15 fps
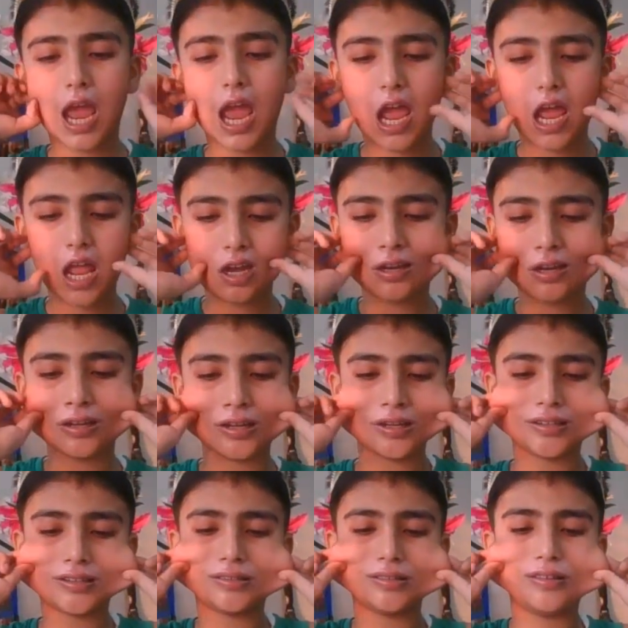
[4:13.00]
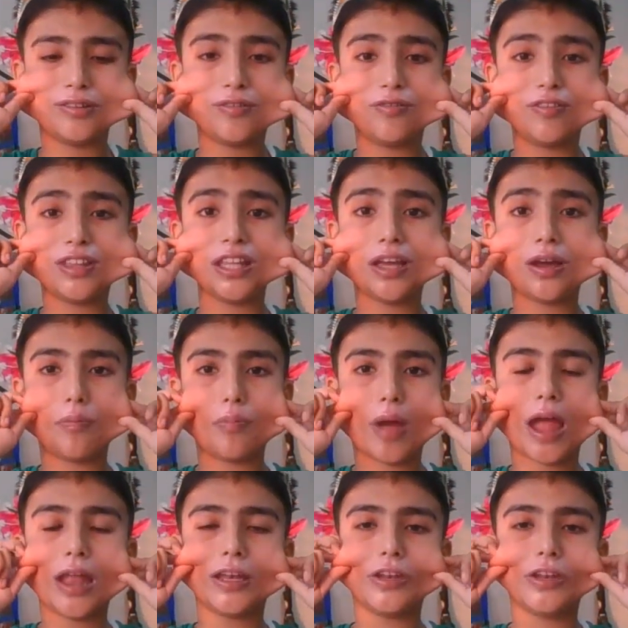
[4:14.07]
And you're feeling
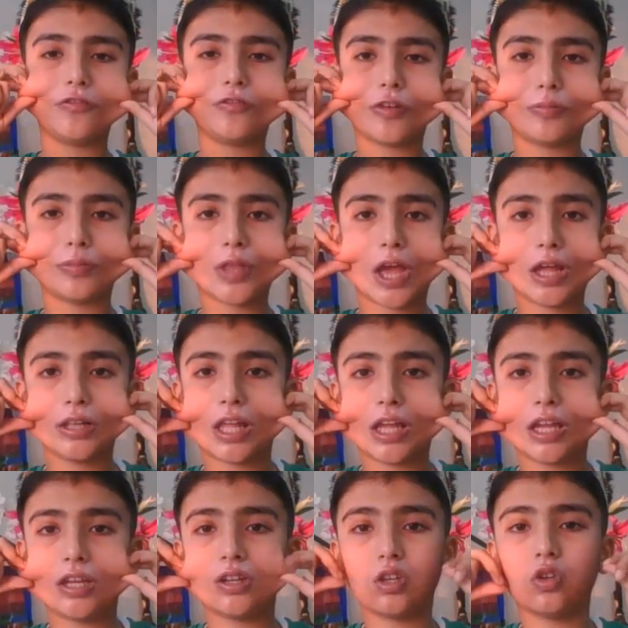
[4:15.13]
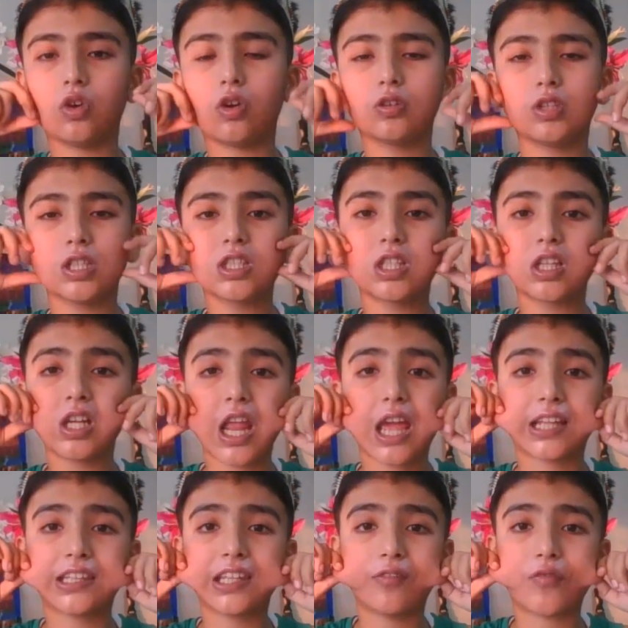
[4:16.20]
abandoned from that, like you're
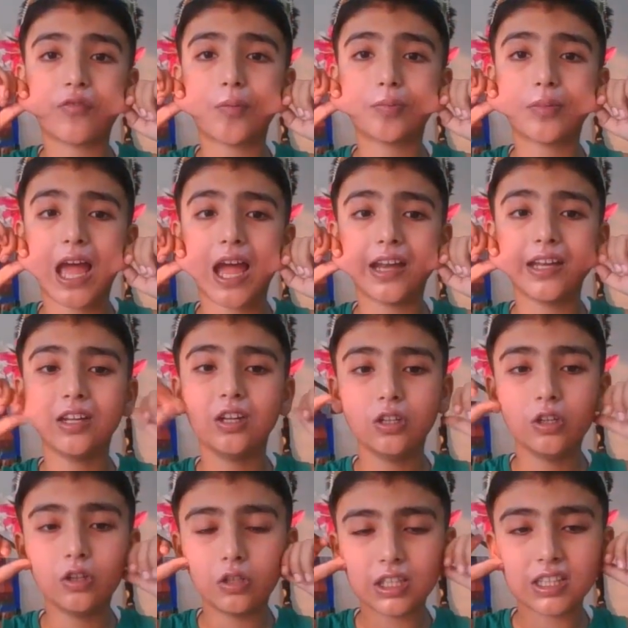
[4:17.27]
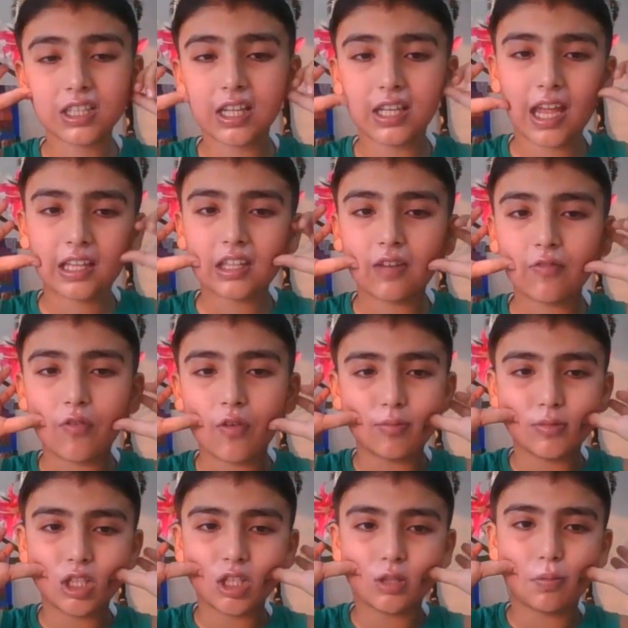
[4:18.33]
disconnected from that. You're disconnected
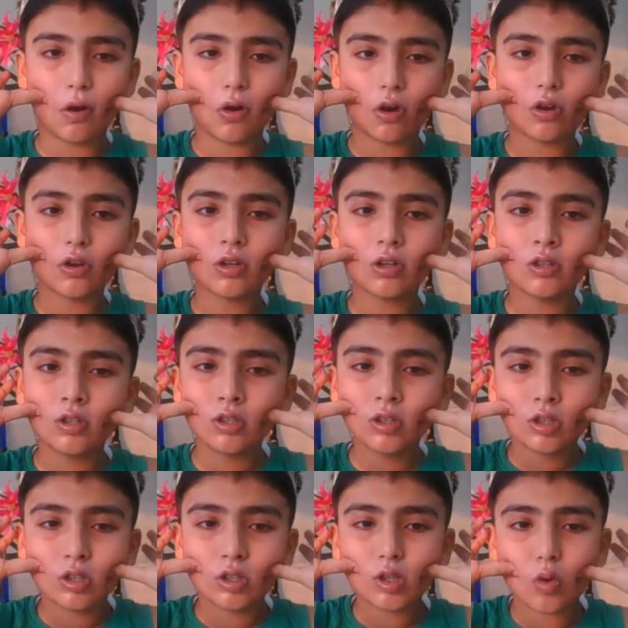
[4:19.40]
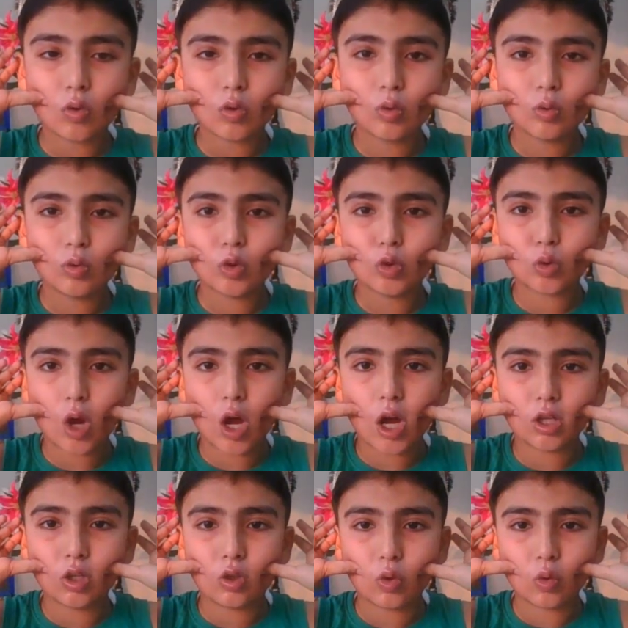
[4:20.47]
from the spark. So you
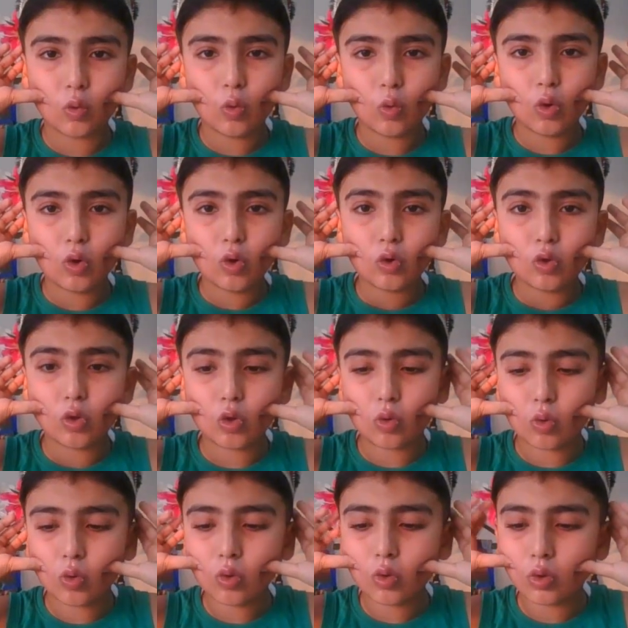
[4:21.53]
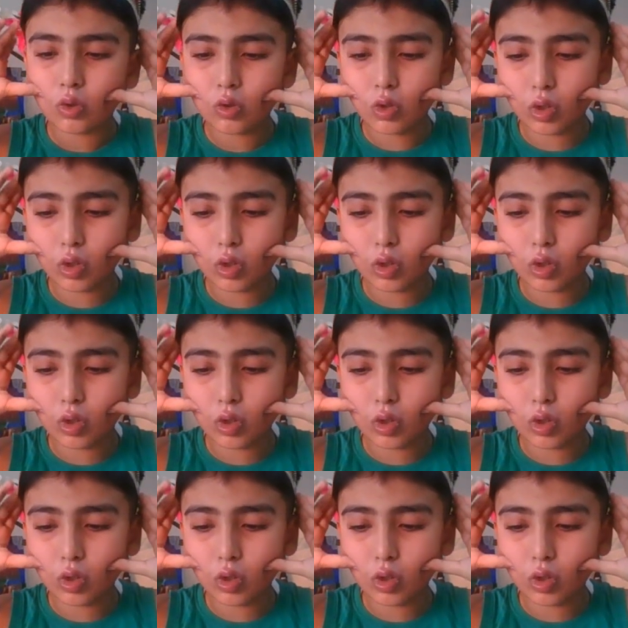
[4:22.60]
try to